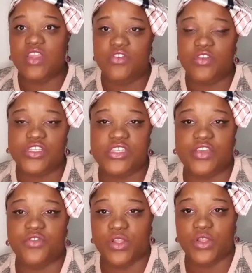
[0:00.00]
if it's just
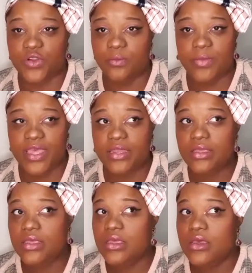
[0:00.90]
like for a little bit.
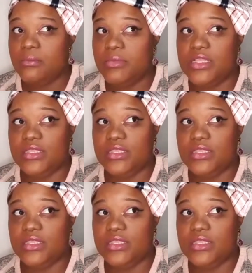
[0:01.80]
But